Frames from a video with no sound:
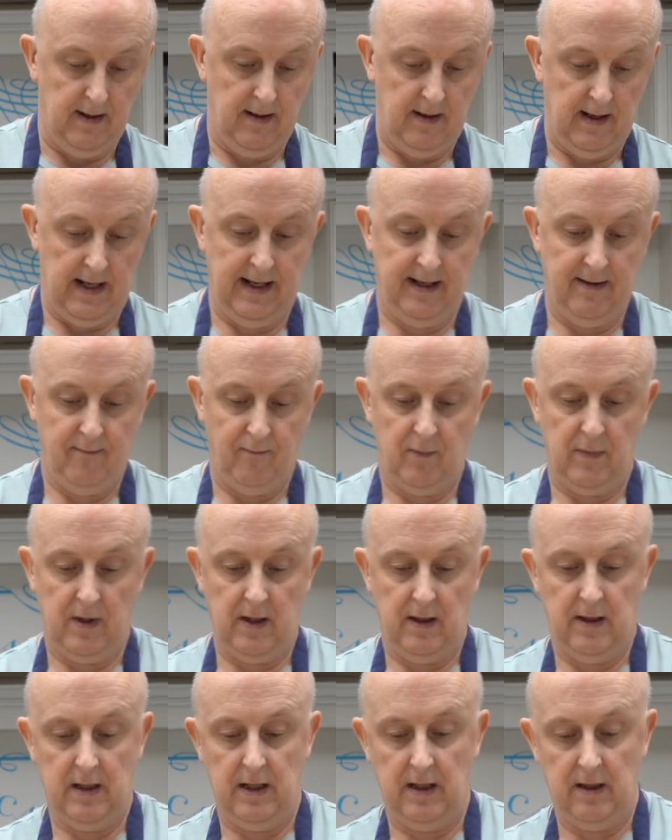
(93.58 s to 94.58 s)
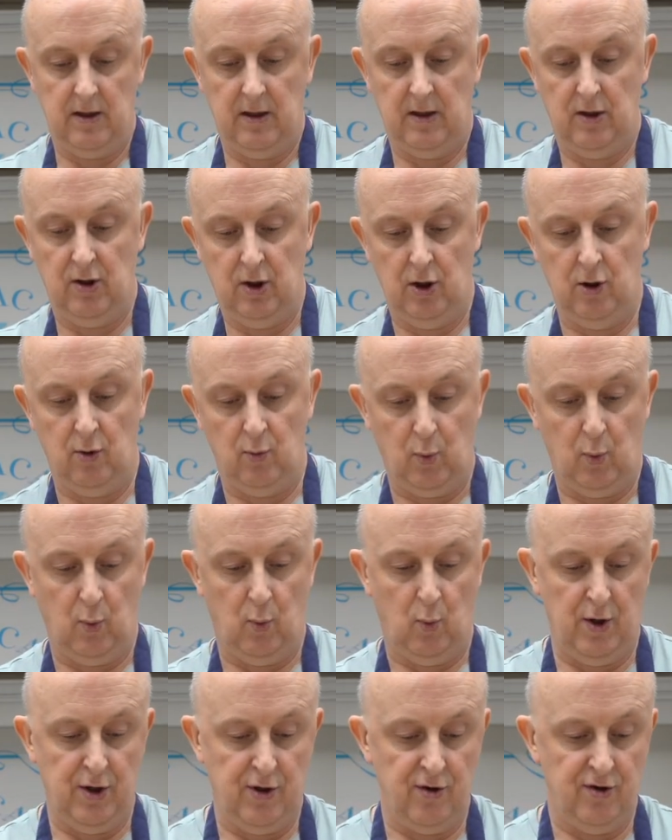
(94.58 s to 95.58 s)
And you know,
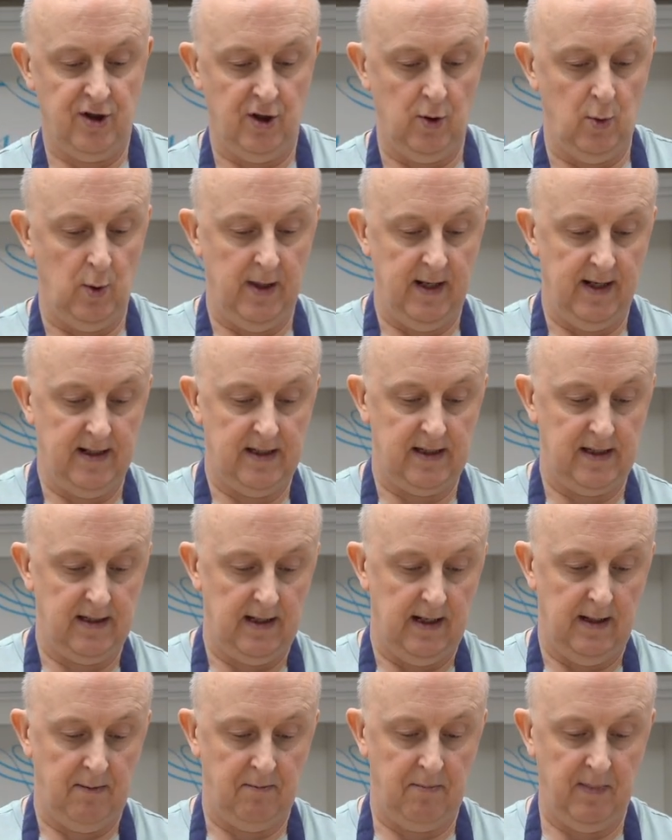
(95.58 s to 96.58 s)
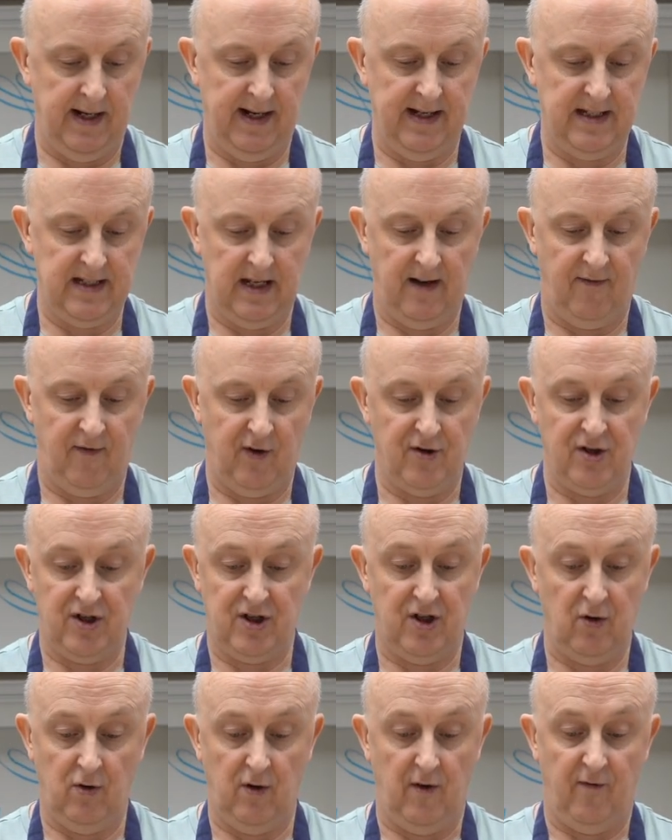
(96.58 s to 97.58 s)
when you're doing this, it means that if you're just
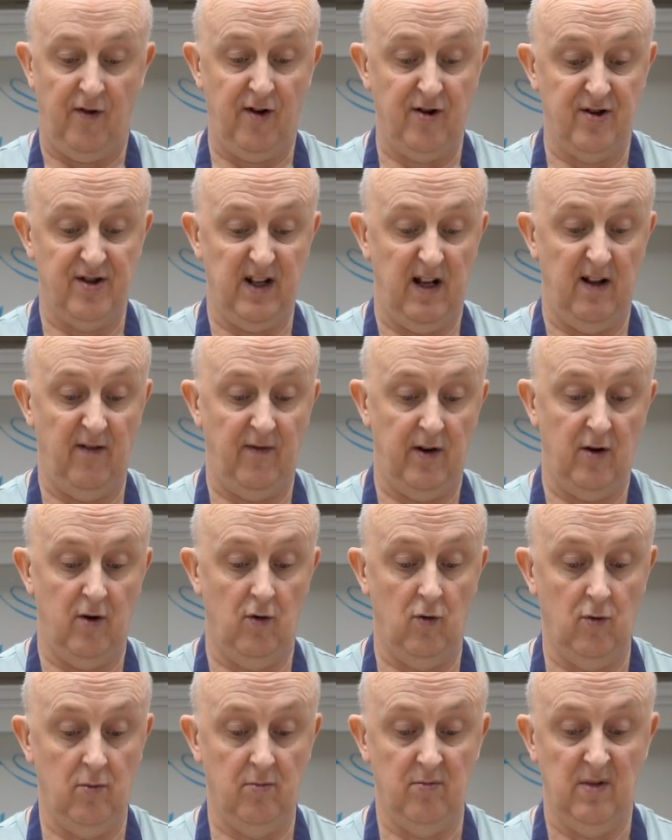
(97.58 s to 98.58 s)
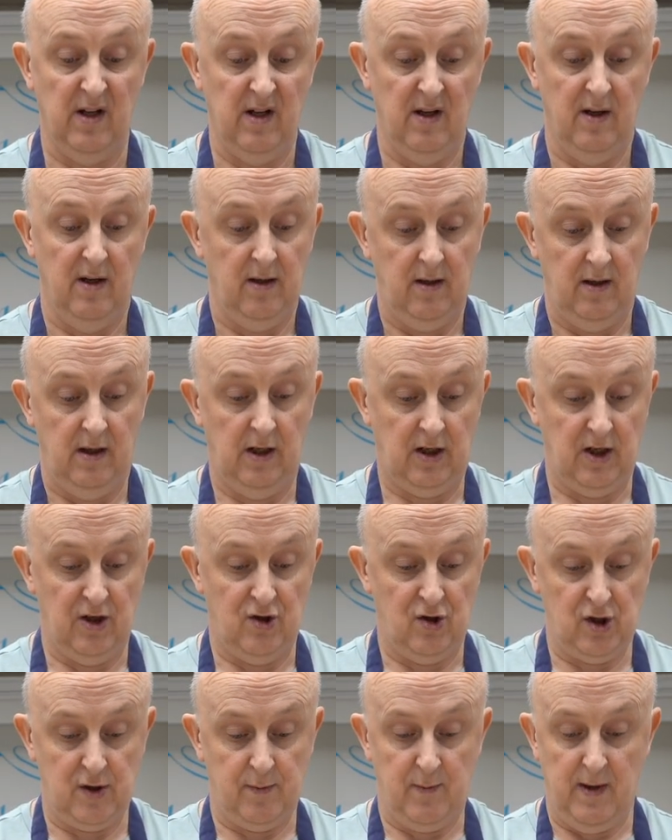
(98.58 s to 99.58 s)
doing it for yourself at home, you could
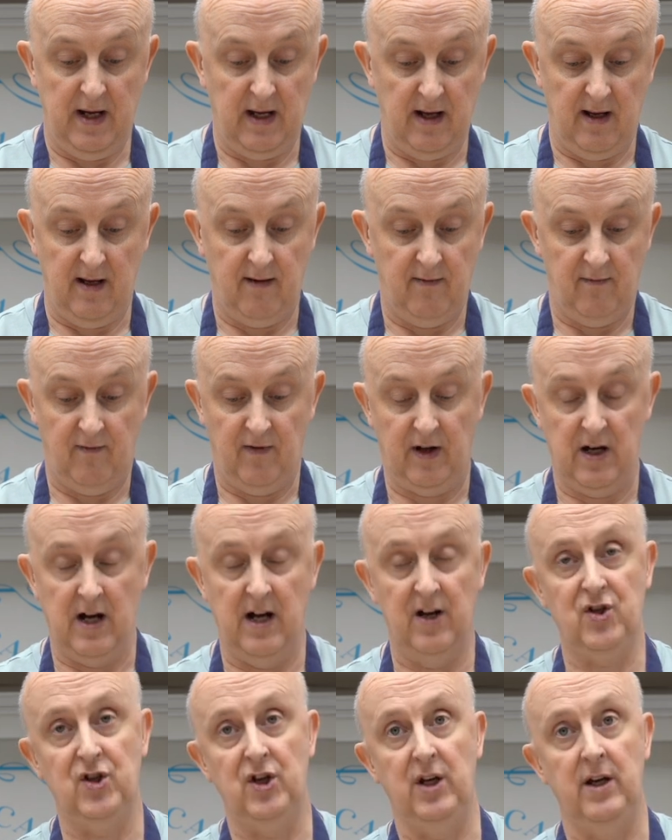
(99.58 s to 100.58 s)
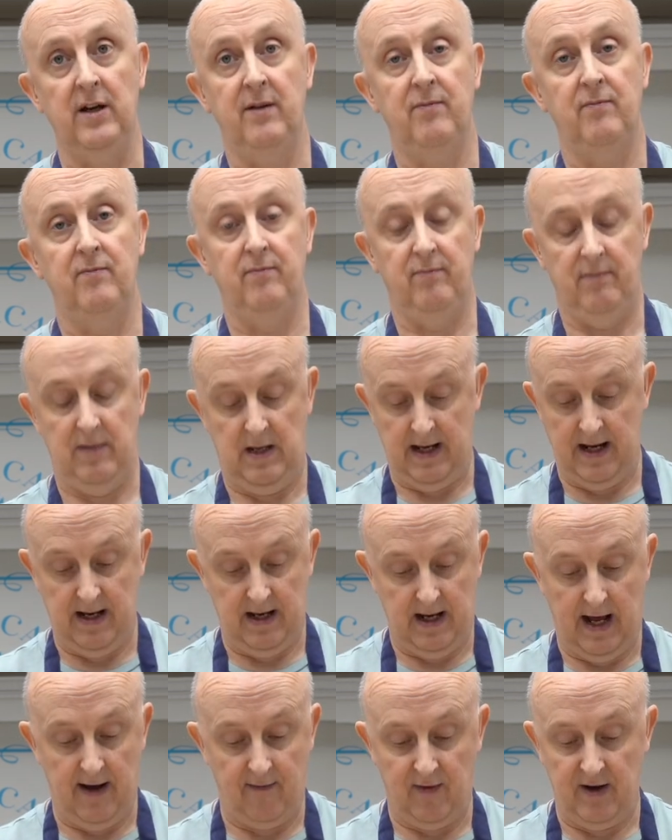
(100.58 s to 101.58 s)
just make a focaccia
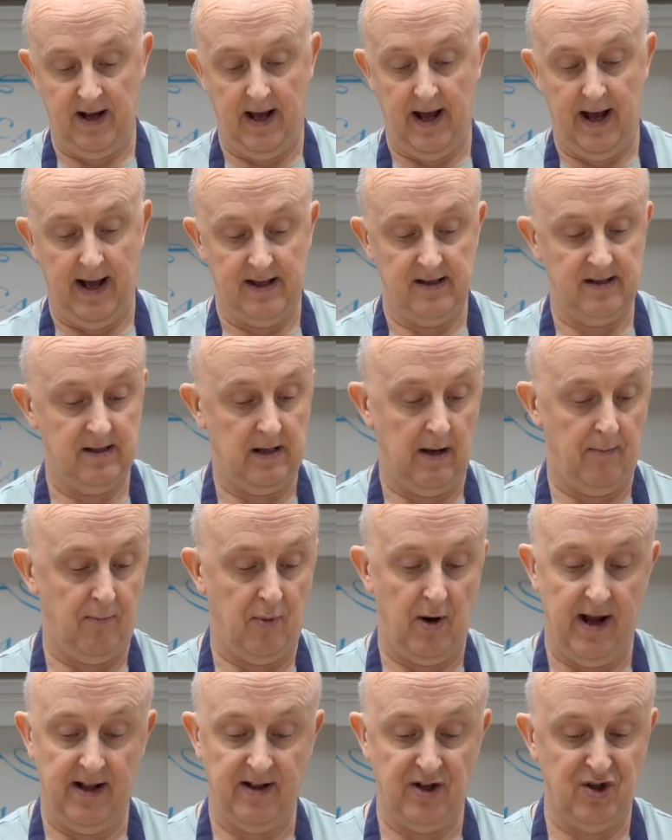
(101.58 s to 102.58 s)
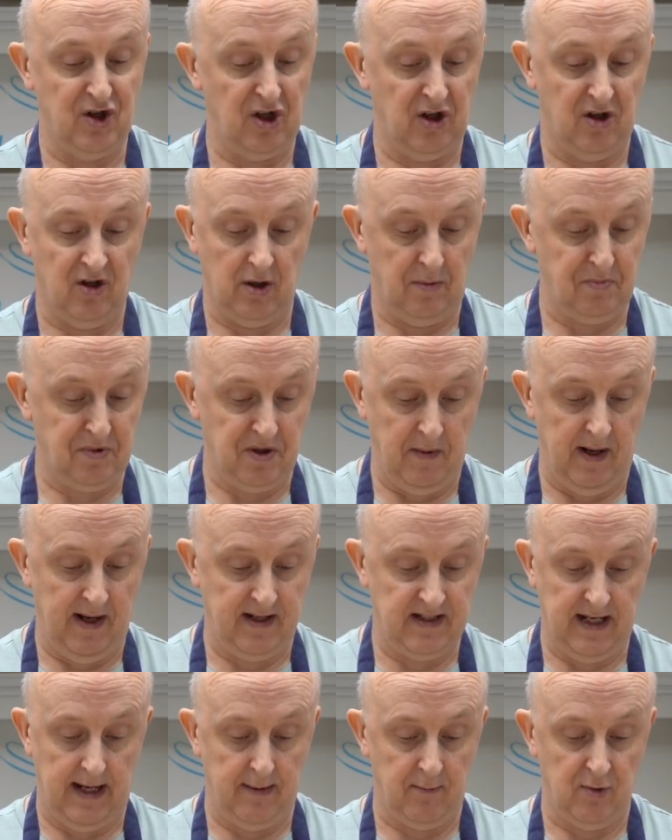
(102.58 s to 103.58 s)
and have it as a bread that you can cut up to make
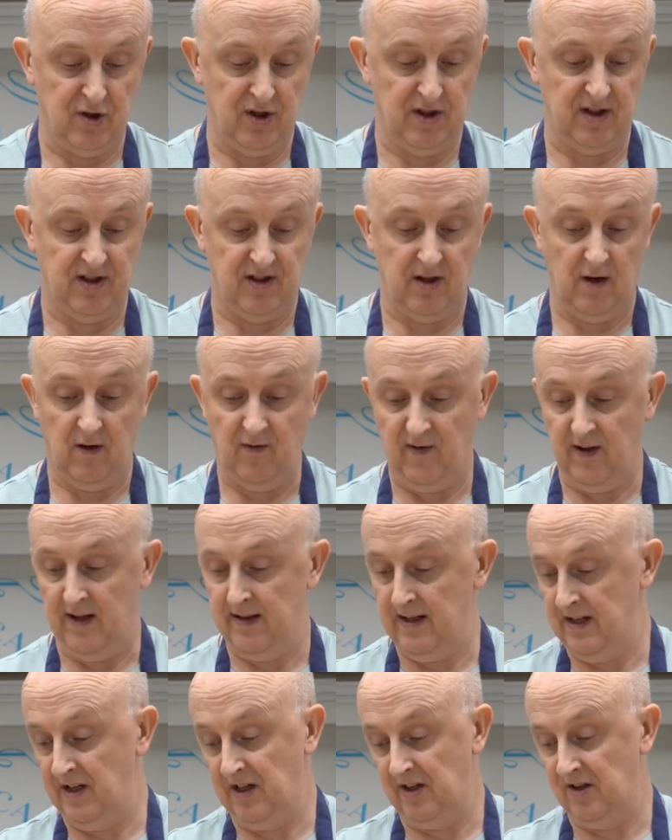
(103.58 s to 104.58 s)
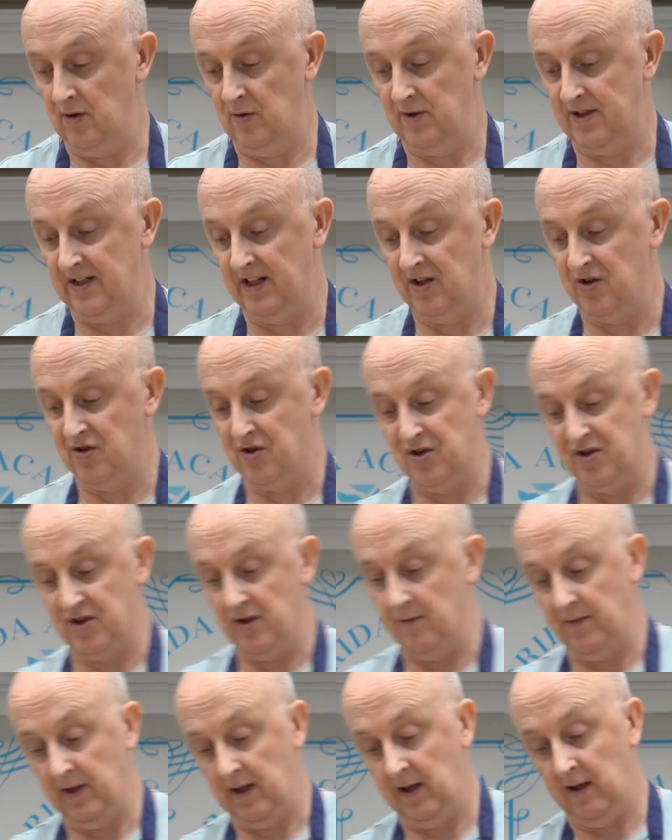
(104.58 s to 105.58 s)
sandwiches and stuff, and then you could do a signature
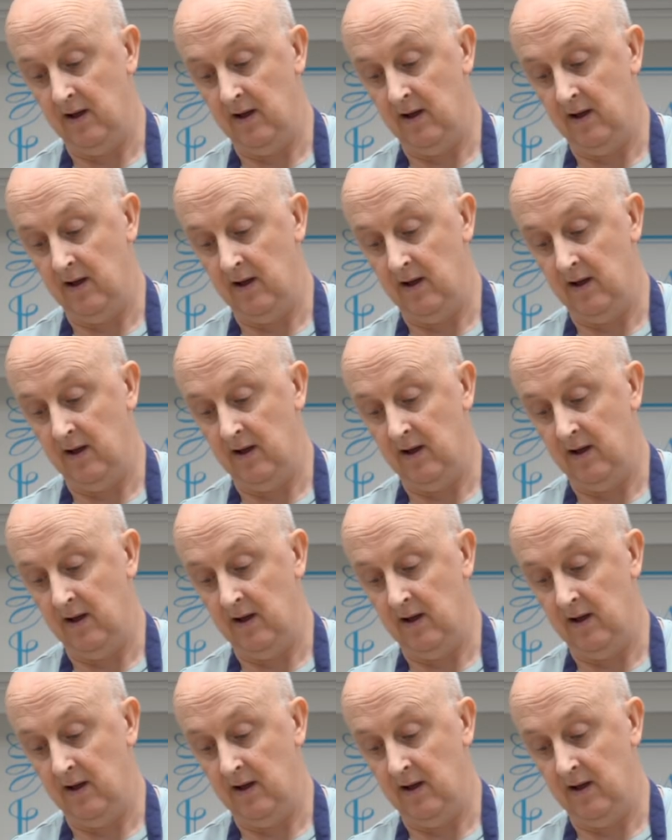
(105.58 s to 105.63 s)
something.